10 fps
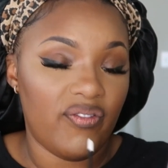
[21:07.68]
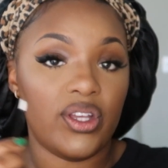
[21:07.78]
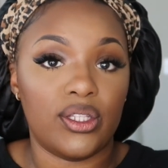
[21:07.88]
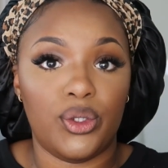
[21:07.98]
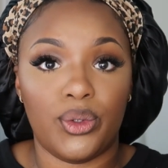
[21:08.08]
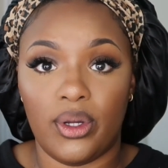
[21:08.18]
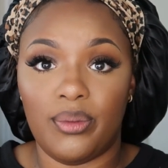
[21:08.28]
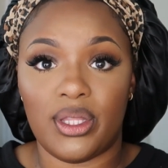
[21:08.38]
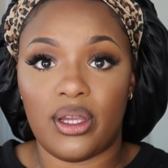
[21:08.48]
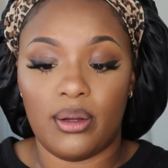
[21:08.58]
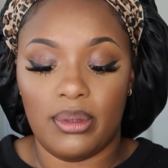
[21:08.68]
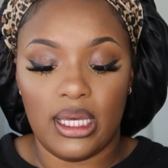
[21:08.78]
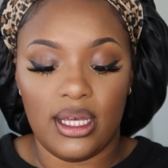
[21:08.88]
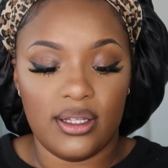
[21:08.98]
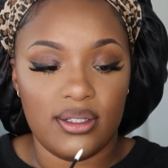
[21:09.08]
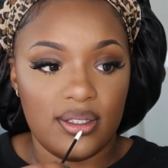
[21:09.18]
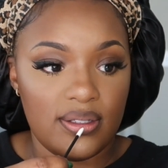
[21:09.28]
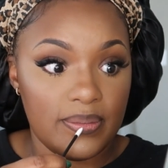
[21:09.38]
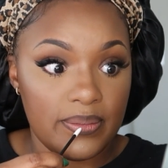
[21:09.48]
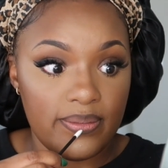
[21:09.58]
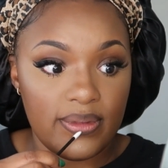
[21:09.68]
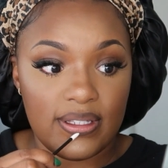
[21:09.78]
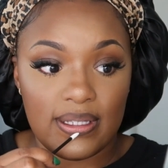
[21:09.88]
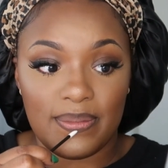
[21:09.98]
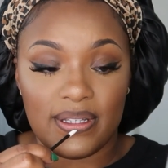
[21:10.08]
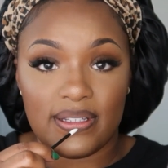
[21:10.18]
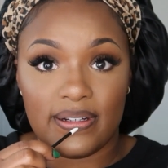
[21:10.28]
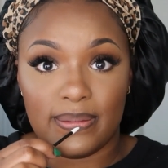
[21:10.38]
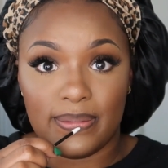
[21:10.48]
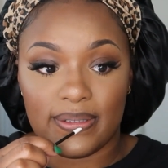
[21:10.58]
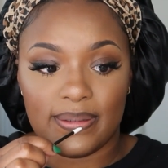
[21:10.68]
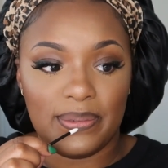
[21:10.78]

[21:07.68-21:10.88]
feel annoyed with her because something terrible,